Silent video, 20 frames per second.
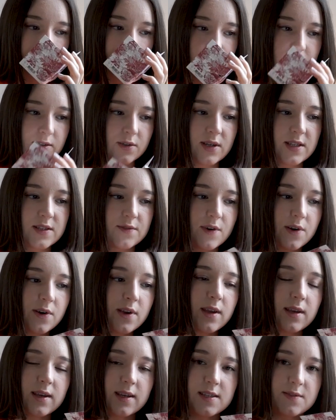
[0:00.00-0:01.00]
So it's
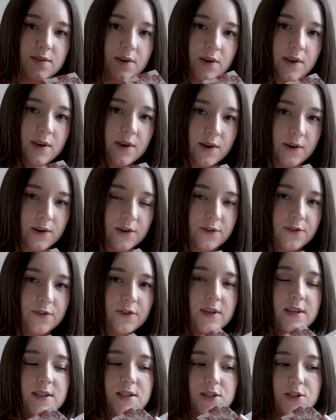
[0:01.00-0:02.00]
very
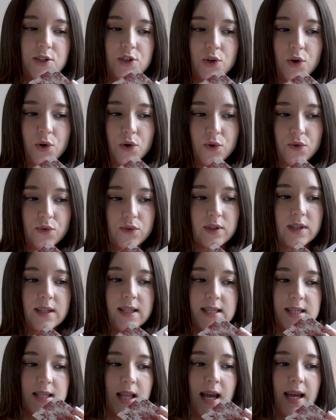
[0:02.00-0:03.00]
earthy, soft,
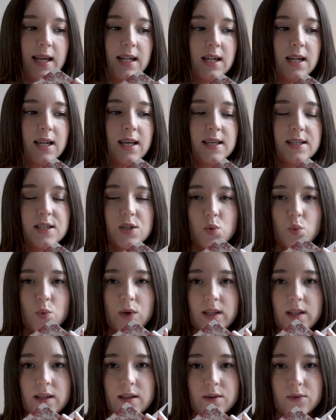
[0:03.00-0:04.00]
it's slightly
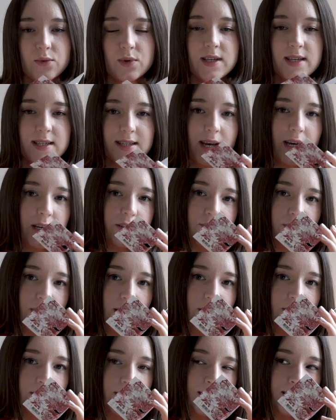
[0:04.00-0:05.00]
sweet unisex
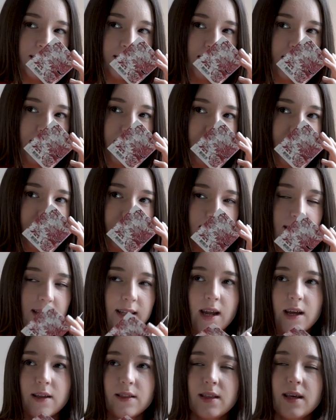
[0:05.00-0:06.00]
fragrance that
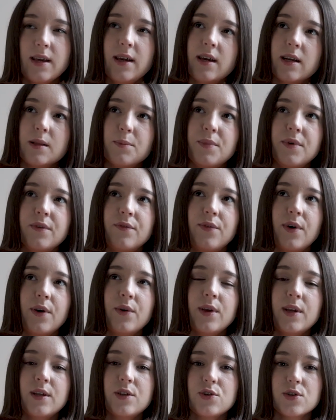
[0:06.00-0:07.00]
I think can be
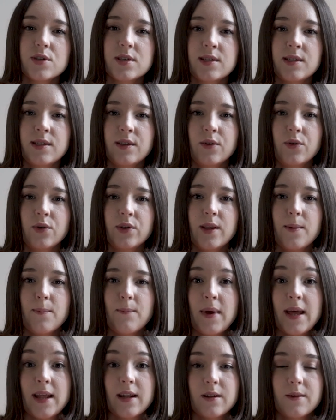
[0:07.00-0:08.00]
very interesting on a
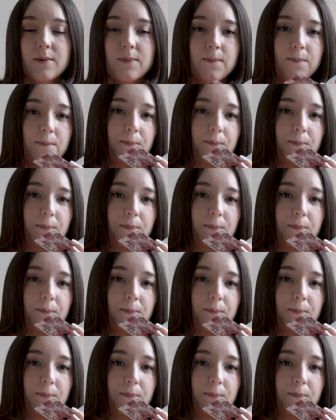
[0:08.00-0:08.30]
man.